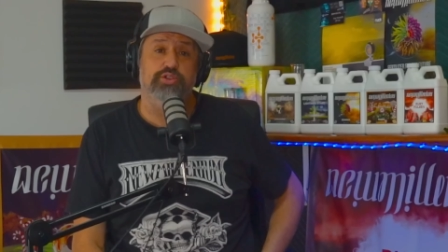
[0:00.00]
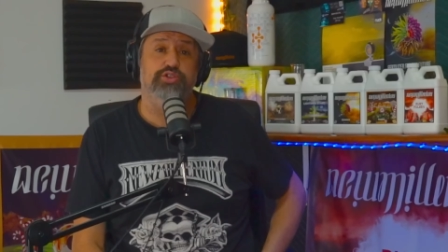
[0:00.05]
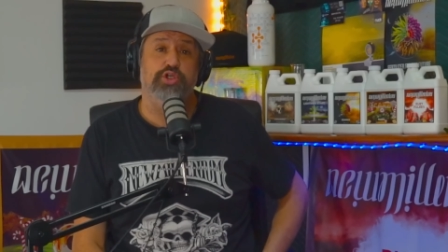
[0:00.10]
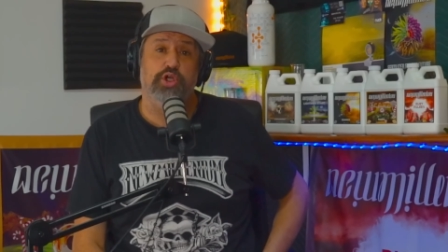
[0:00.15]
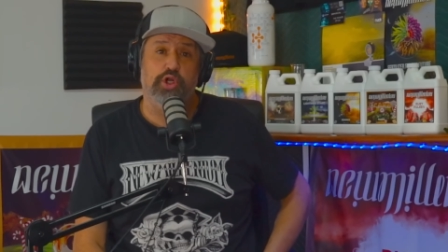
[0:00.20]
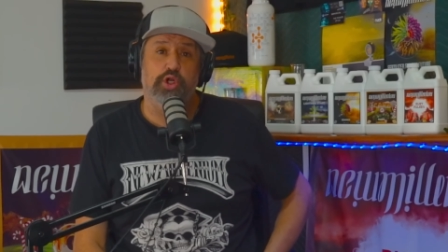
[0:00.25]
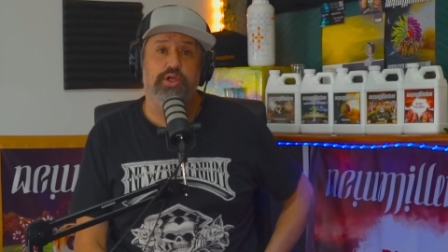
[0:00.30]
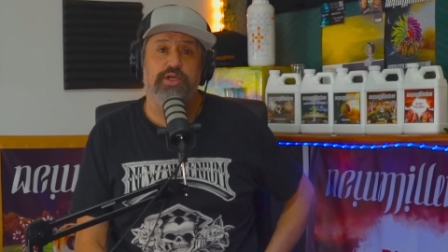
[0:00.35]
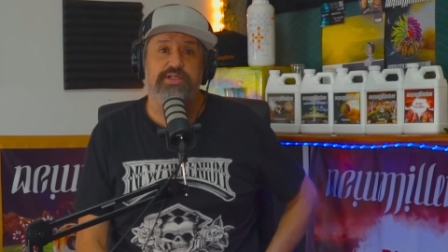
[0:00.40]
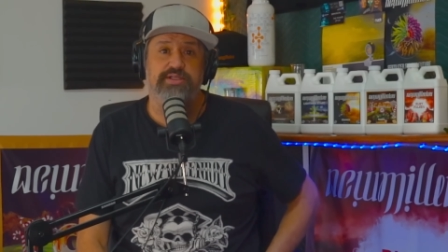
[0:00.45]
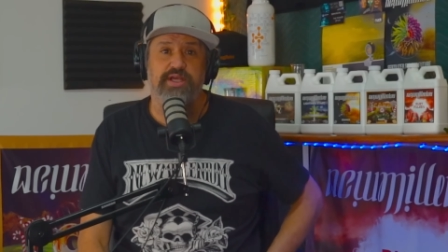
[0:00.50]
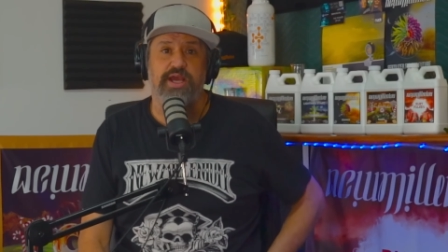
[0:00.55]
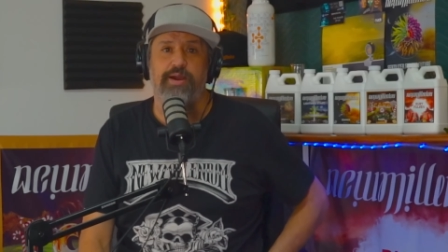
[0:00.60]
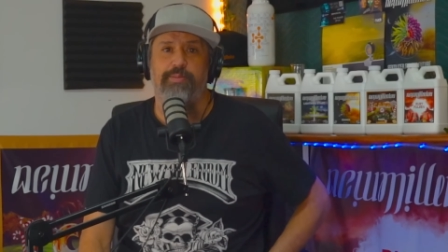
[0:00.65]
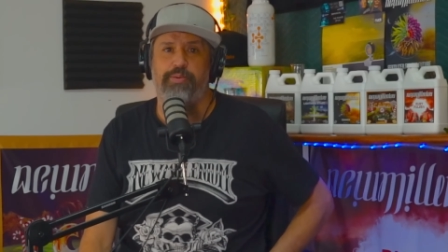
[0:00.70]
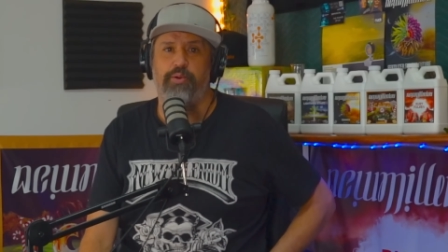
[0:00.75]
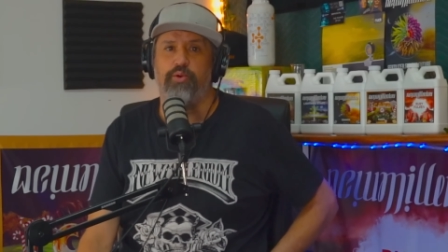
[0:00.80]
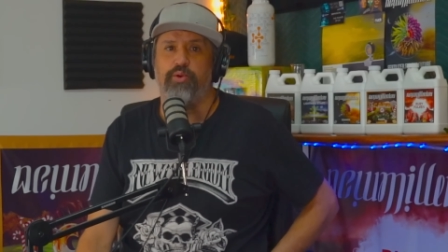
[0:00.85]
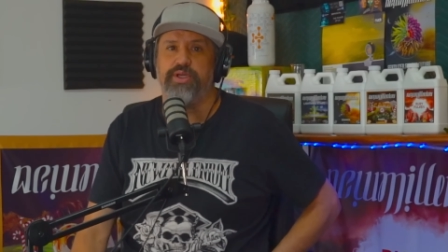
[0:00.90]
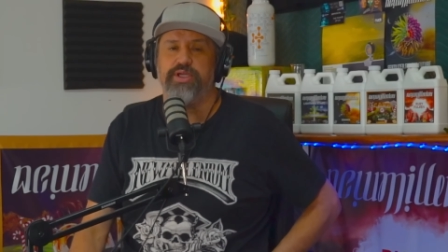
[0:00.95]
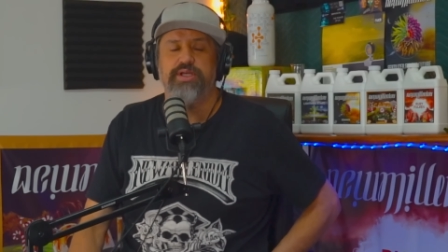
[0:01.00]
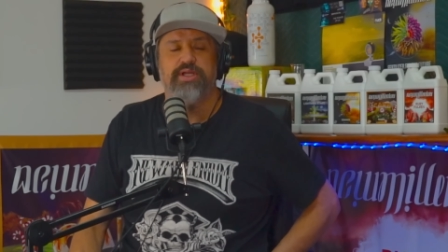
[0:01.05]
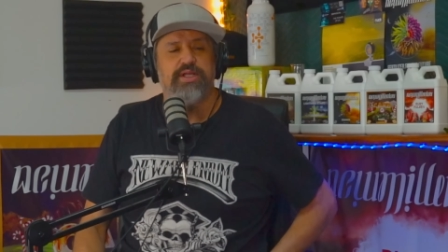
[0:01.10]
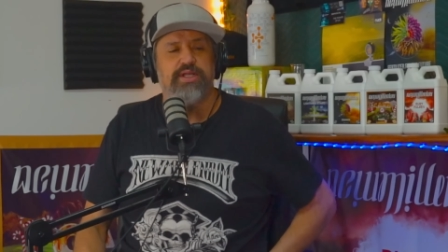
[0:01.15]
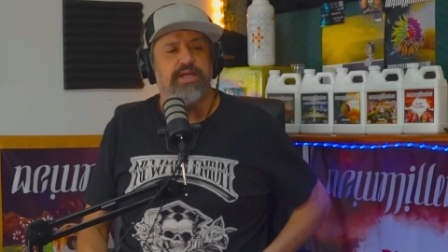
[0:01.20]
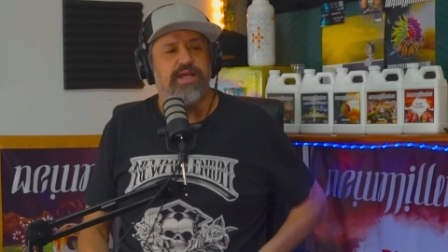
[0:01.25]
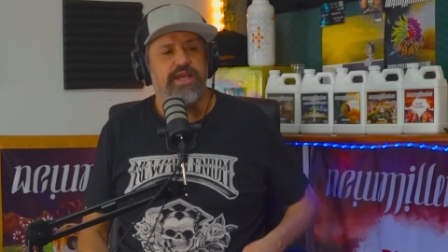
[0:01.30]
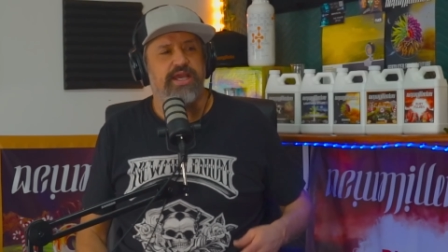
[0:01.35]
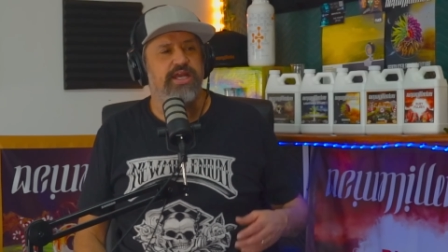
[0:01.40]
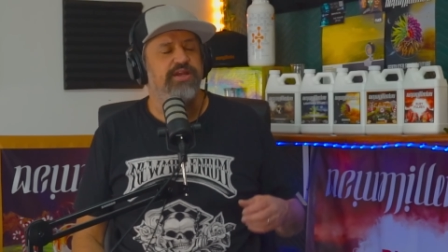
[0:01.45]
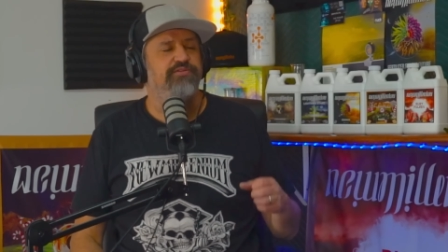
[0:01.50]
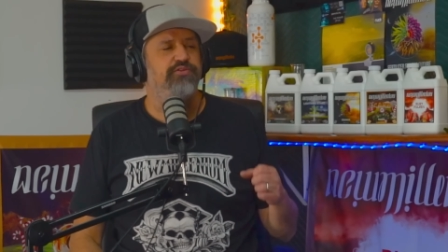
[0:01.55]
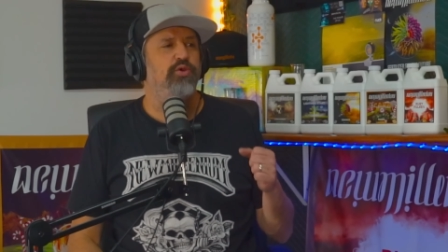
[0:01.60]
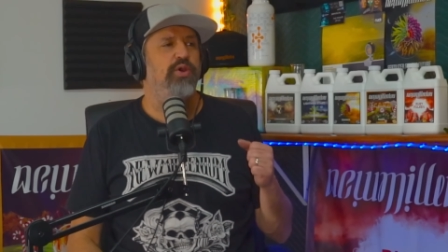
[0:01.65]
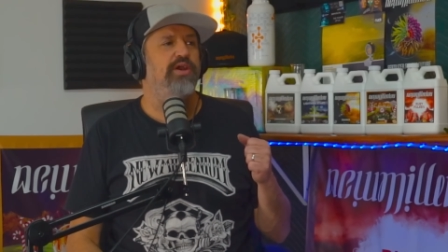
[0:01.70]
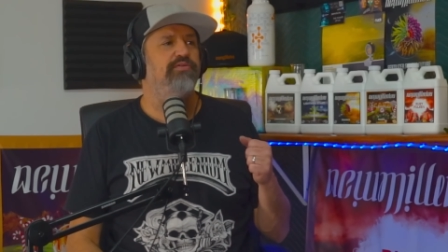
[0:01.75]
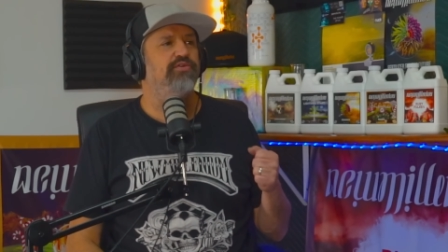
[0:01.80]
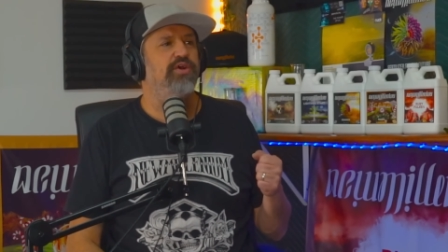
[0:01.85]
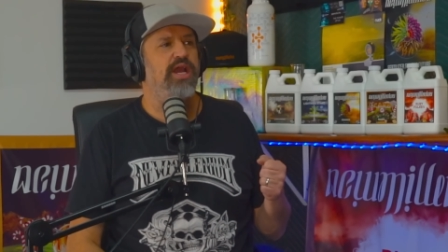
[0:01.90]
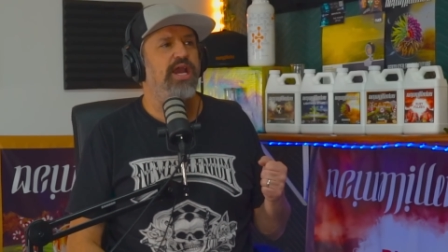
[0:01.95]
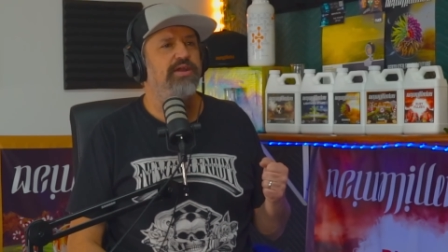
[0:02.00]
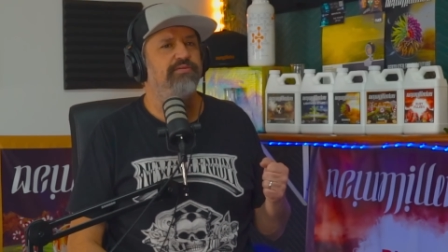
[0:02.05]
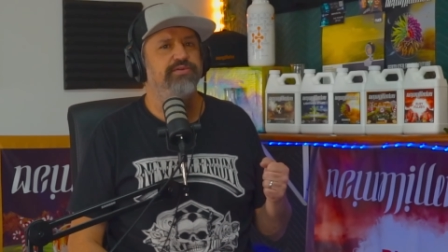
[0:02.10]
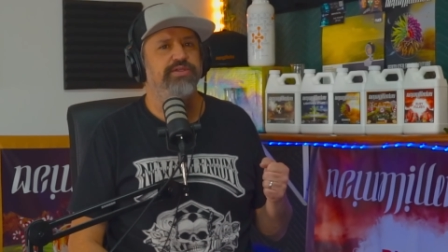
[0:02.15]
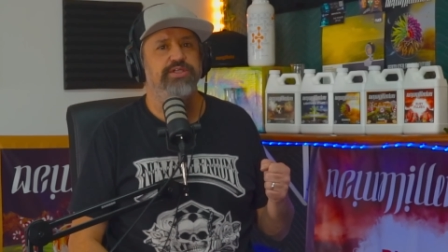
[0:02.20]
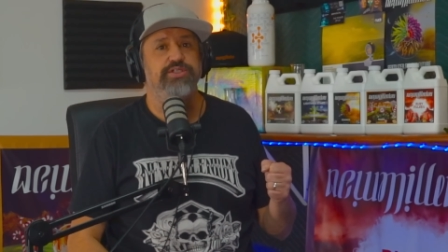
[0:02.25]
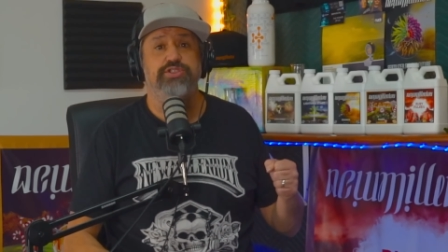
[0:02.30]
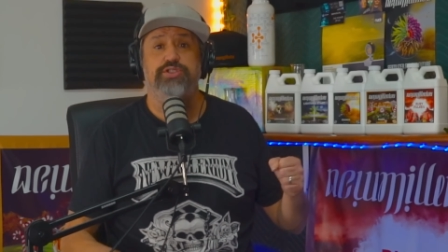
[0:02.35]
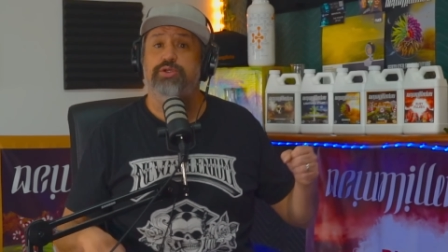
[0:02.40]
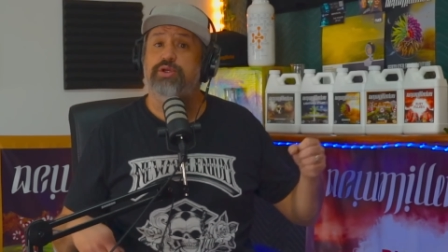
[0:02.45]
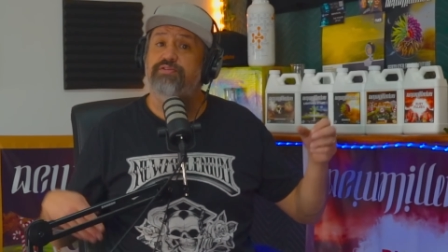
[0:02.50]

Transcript: turn at that point. And if you ever have an issue,